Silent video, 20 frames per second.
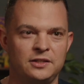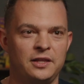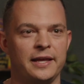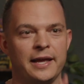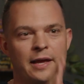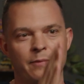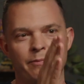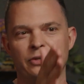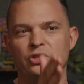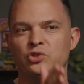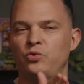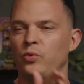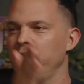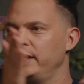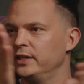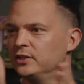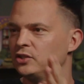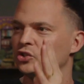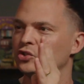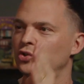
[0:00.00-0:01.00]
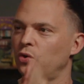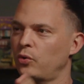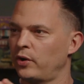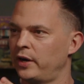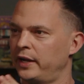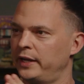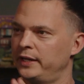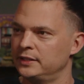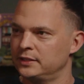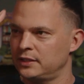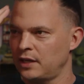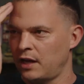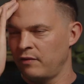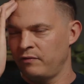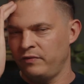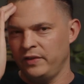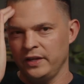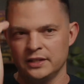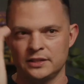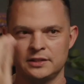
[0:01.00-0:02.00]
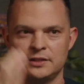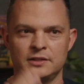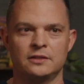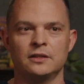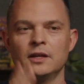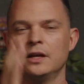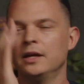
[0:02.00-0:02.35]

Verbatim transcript: the in-between stories yeah. of these